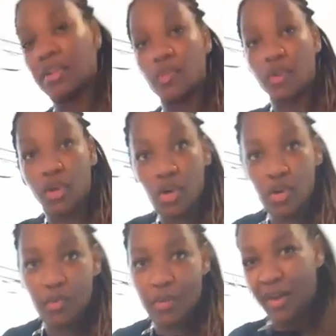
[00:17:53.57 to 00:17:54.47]
you want to coat
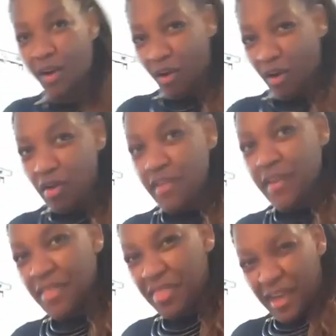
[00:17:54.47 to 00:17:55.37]
them when they're hot.
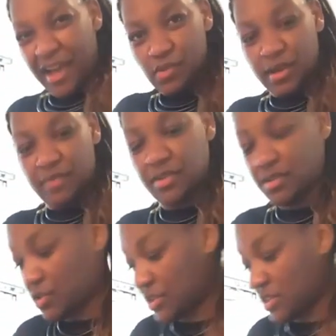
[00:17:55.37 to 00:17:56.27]
That's when
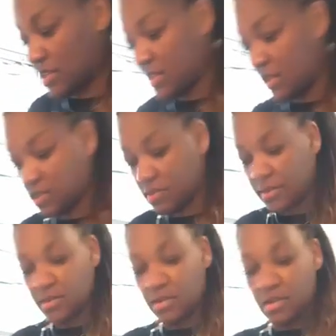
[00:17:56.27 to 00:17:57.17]
everything's going to stick to
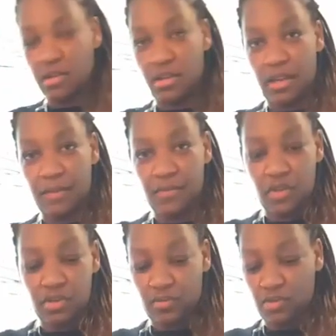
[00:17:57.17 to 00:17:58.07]
it. Okay,
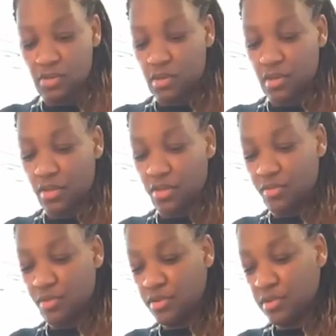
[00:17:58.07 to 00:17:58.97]
I'm just going to
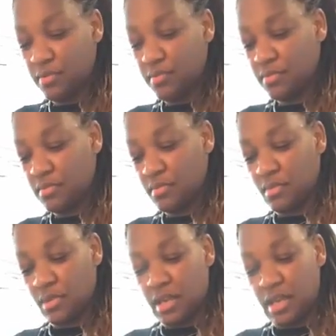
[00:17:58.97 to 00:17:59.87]
throw them
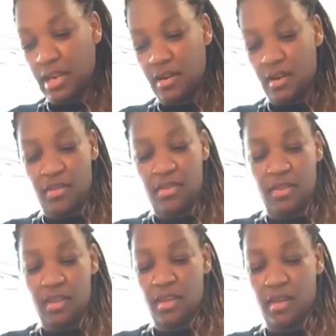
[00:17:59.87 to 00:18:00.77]
in
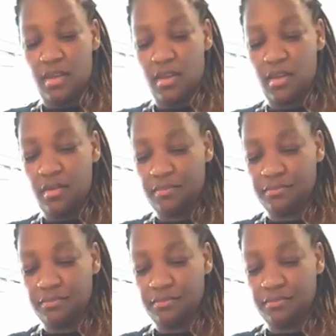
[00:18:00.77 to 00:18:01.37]
the